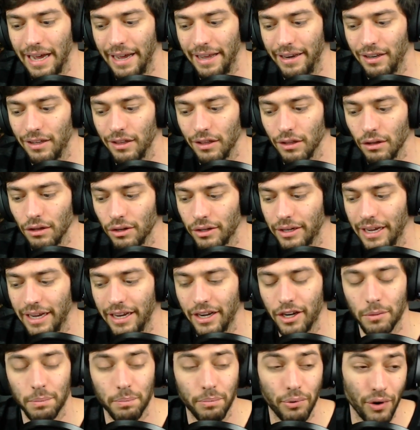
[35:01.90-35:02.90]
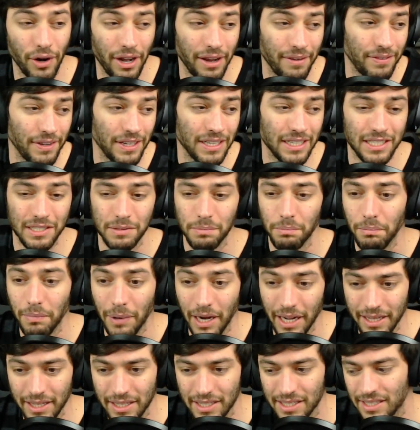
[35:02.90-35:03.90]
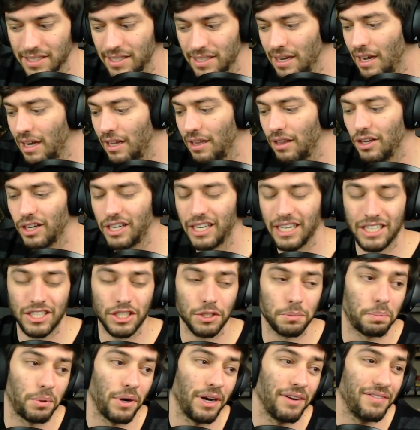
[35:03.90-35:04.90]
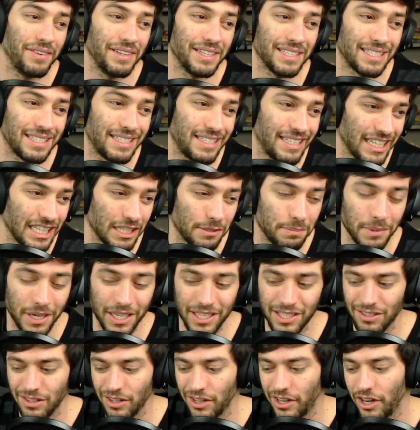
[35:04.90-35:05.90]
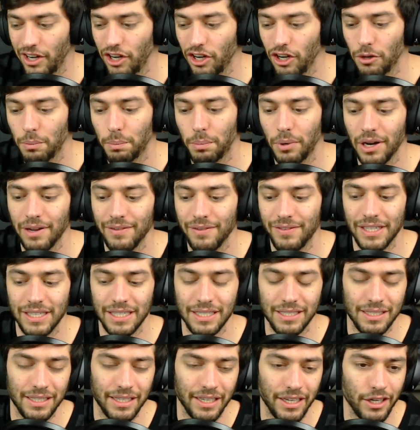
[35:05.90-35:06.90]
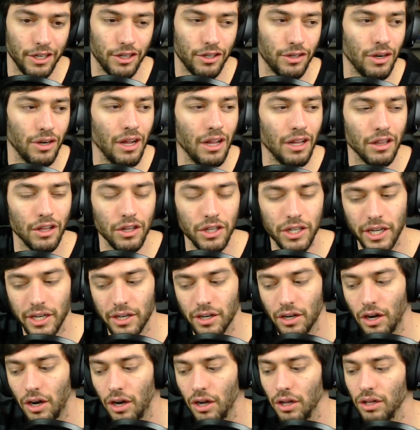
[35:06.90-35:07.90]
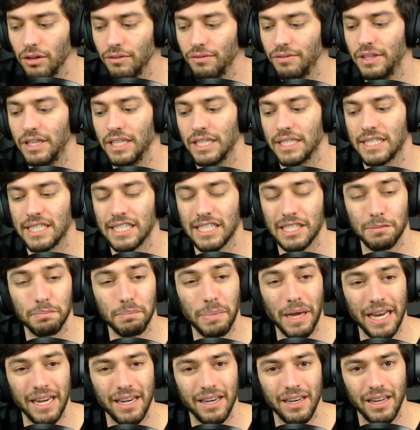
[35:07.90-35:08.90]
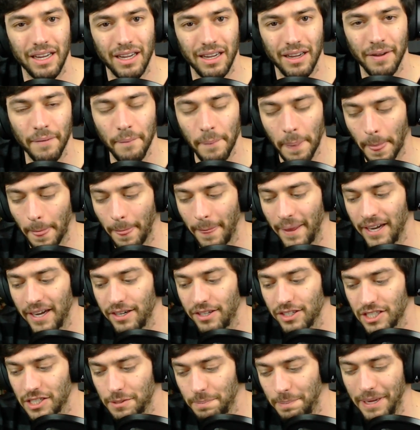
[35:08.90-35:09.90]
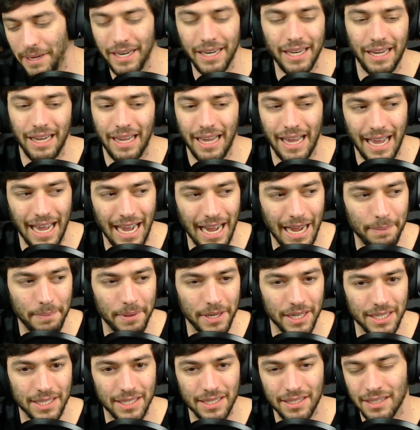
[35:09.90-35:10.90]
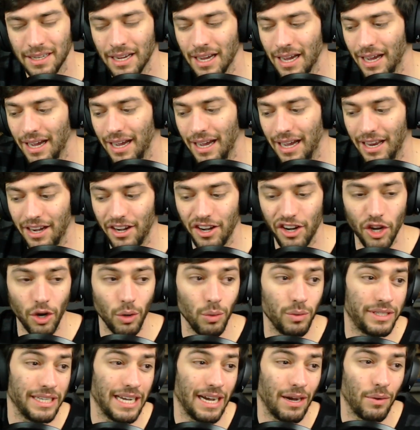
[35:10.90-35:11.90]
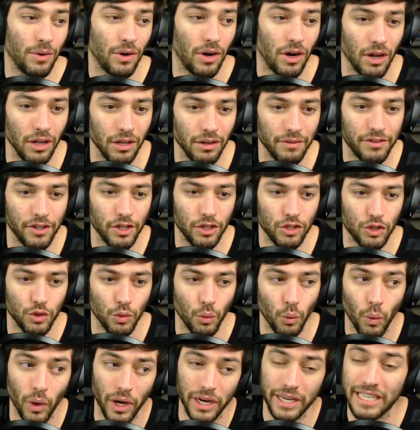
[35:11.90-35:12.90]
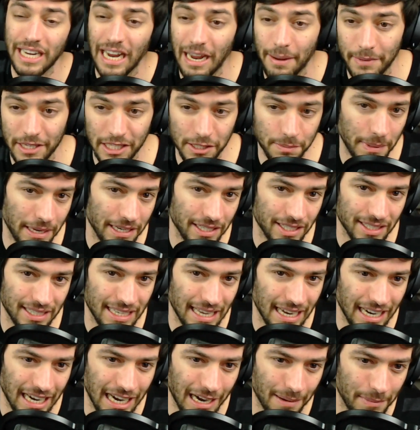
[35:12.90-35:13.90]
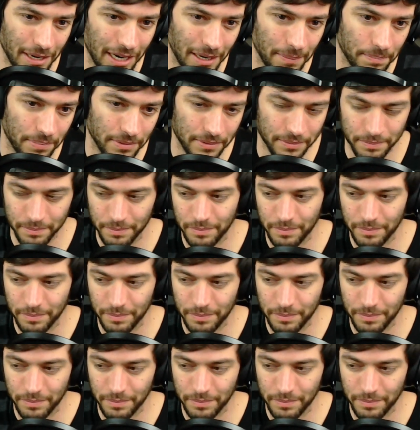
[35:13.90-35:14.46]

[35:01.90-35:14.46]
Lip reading: and look at your previous months, look at your previous 6 months, look at your previous year, look at all of this spending and your spending habits and note down all of those one-time expenses that come up,